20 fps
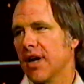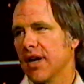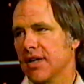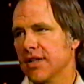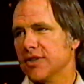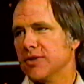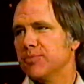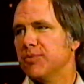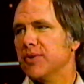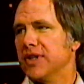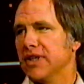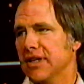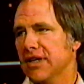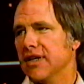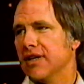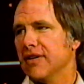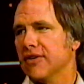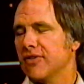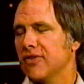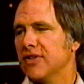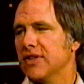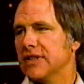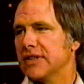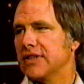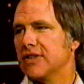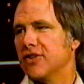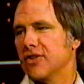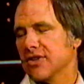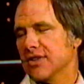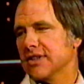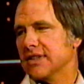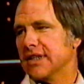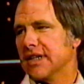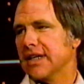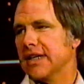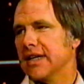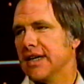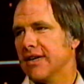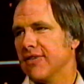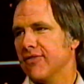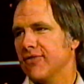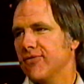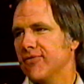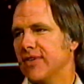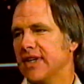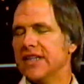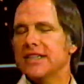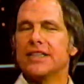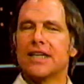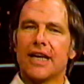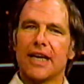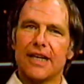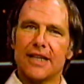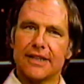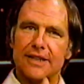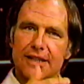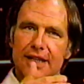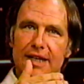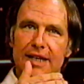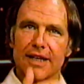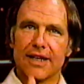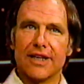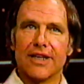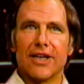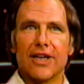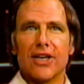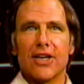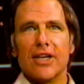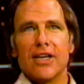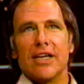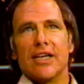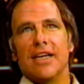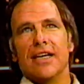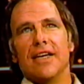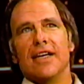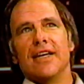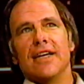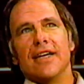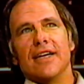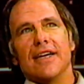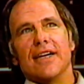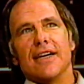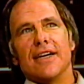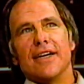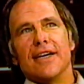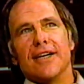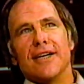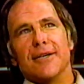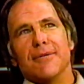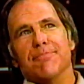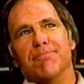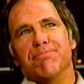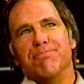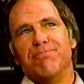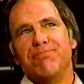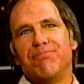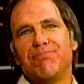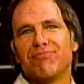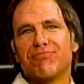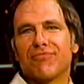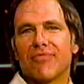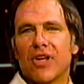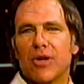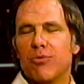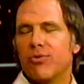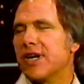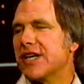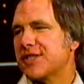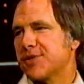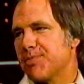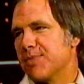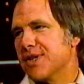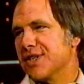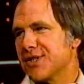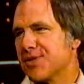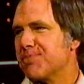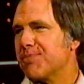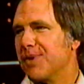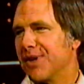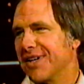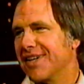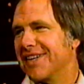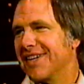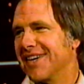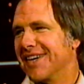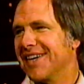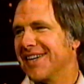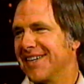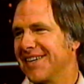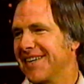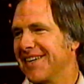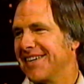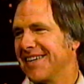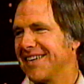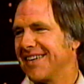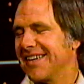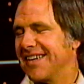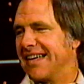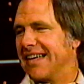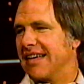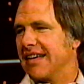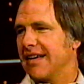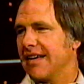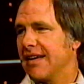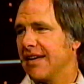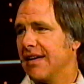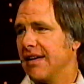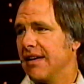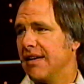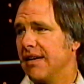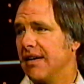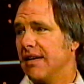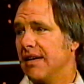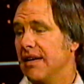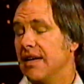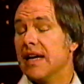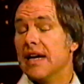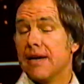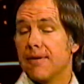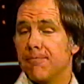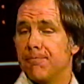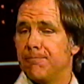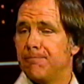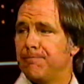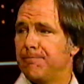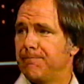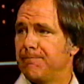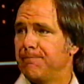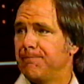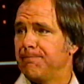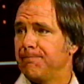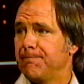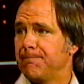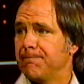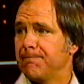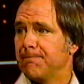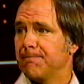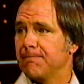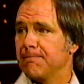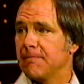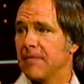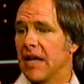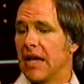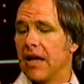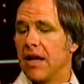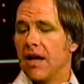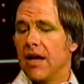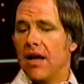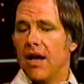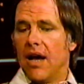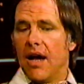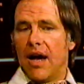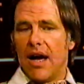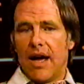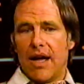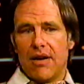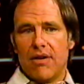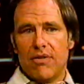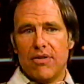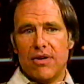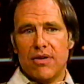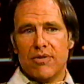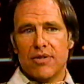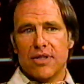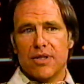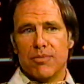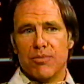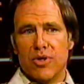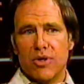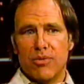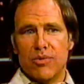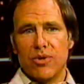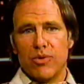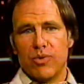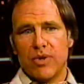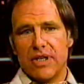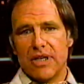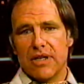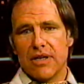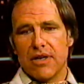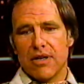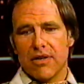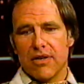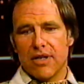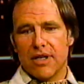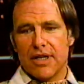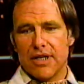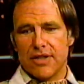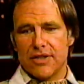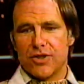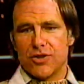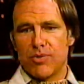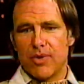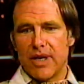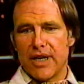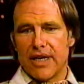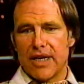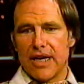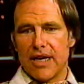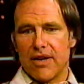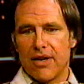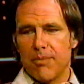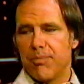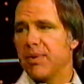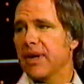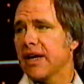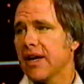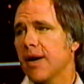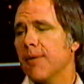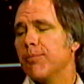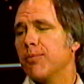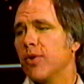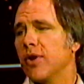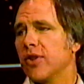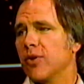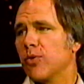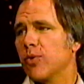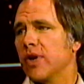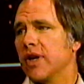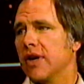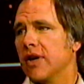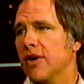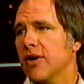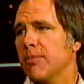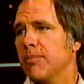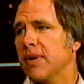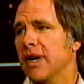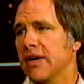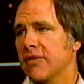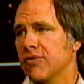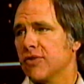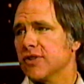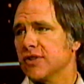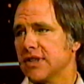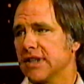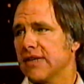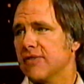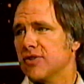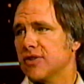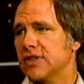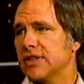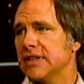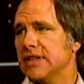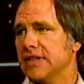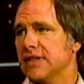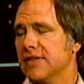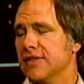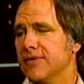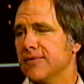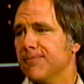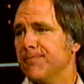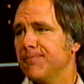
has been there as long as I have. Well. He's, he's taken little um, respites, but... Yeah. Uh, You've been there, though. Yeah. Are you going to be back next season? I don't know. At the moment, we are uh, sweating out a pickup whether we are back for a seventh season.